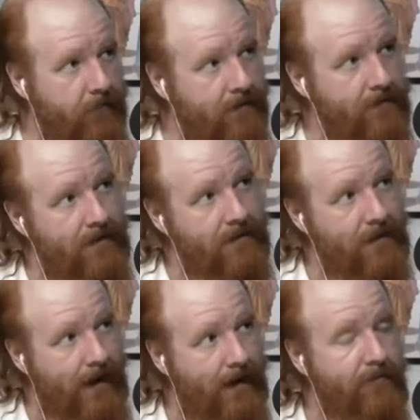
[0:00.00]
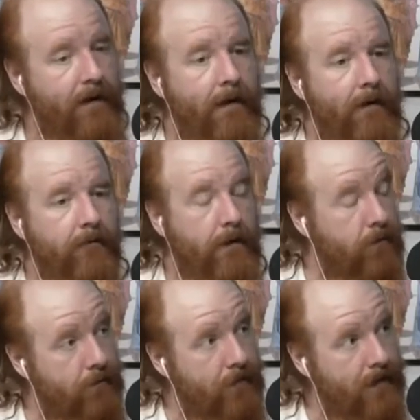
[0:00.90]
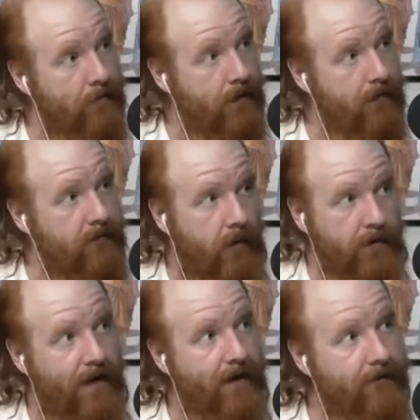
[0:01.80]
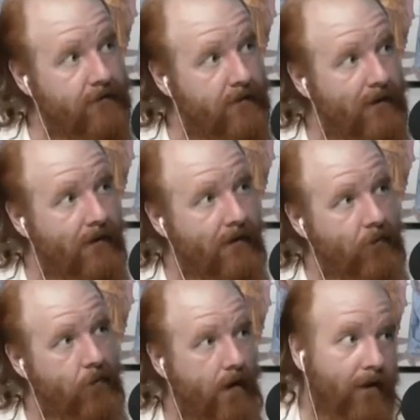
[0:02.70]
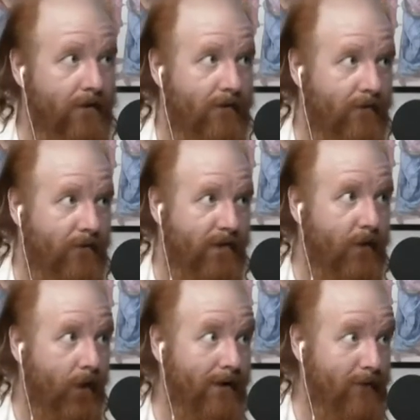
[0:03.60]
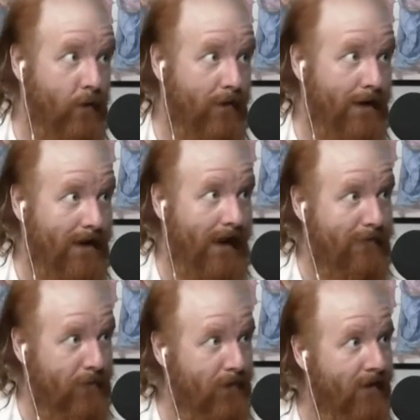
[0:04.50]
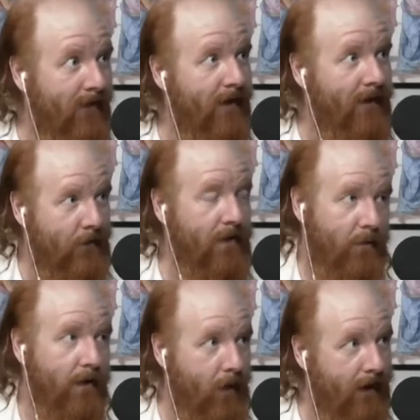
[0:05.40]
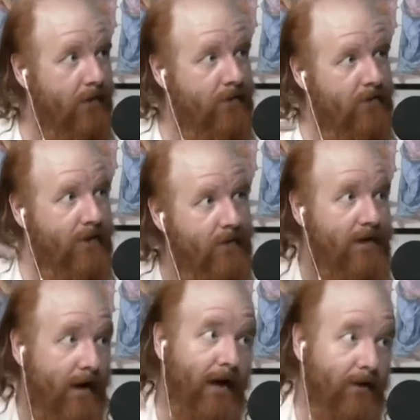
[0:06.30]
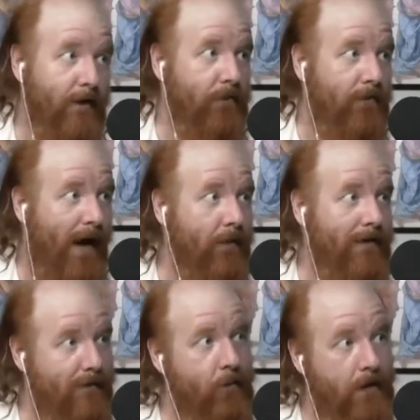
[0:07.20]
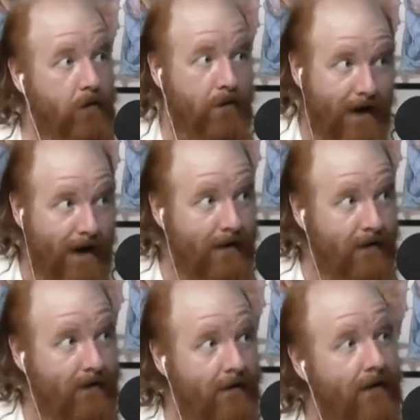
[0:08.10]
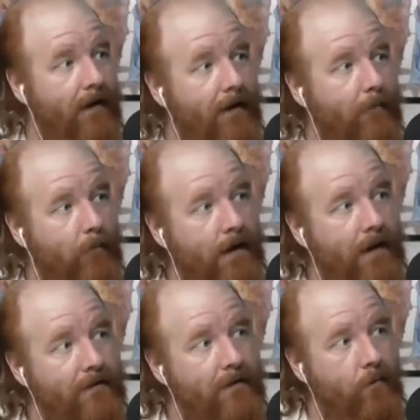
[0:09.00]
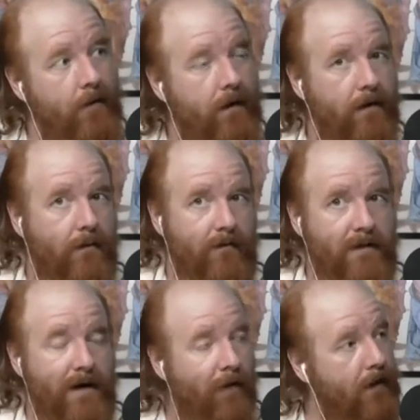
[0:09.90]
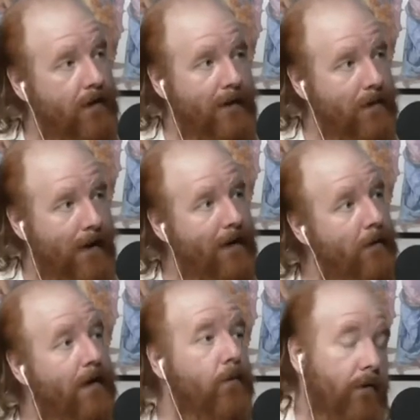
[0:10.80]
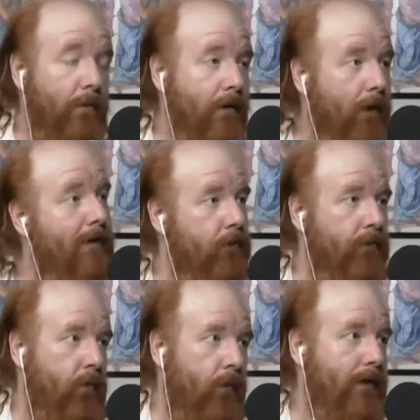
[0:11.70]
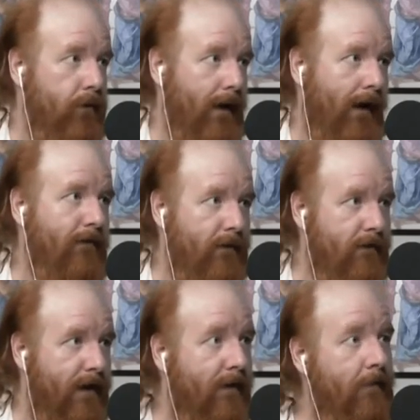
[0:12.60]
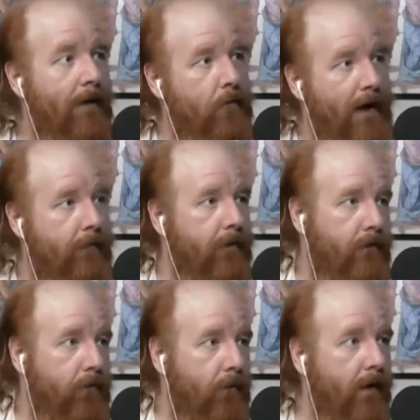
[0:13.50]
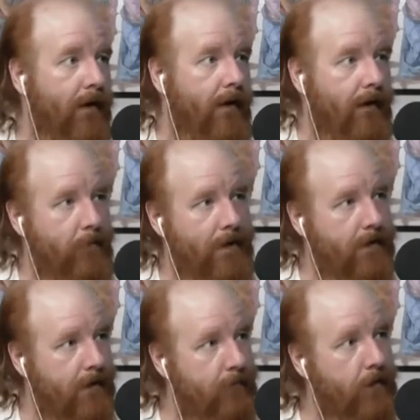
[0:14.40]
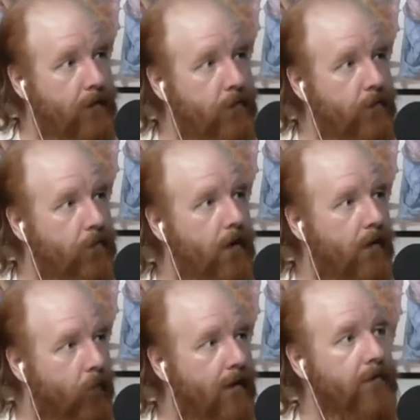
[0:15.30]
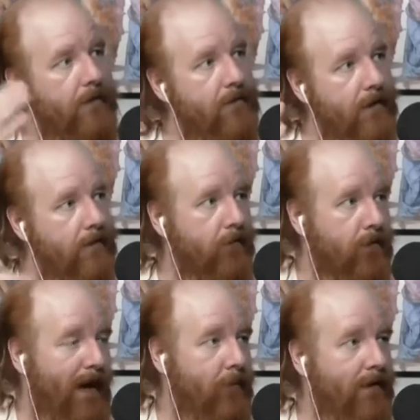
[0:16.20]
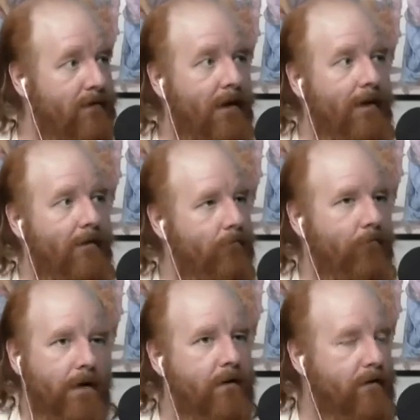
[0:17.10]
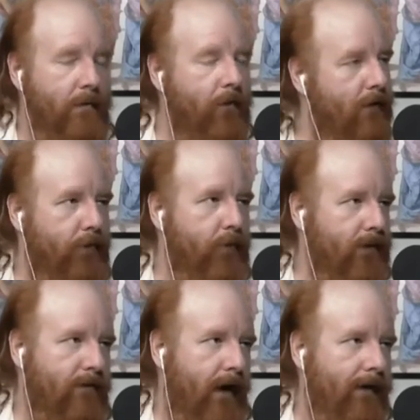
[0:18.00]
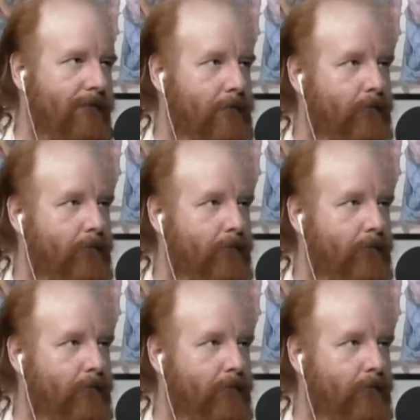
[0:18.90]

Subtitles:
happiness that they didn't have? They could be, because all of us who aren't the greatest human being ever are going to be aware that there is a higher level of happiness that we could have had, but we're not going to resent that. We're not going to be pained by it. We're going to be grateful for what we do have. And the same would happen for people in limbo who are aware there is a greater level of happiness. They're just going to be grateful for what they've got.